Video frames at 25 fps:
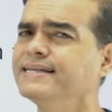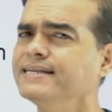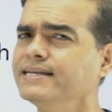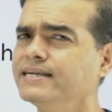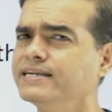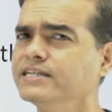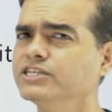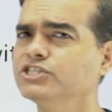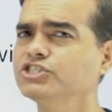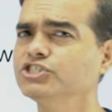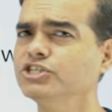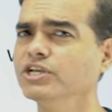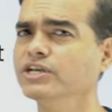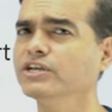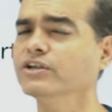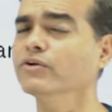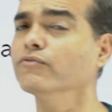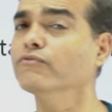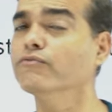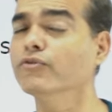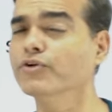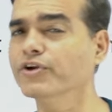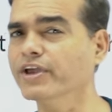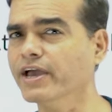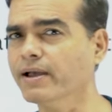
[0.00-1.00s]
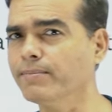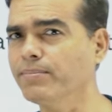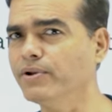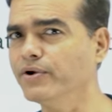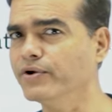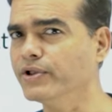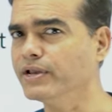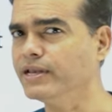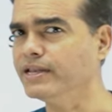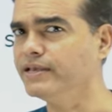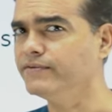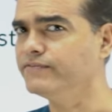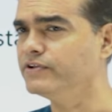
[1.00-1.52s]
Let us check your
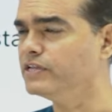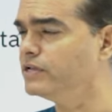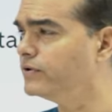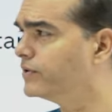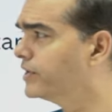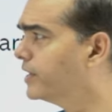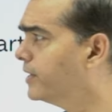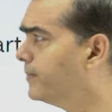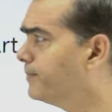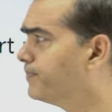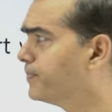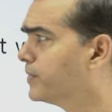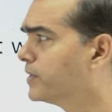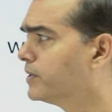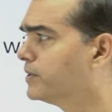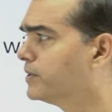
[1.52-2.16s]
vocabulary level, okay?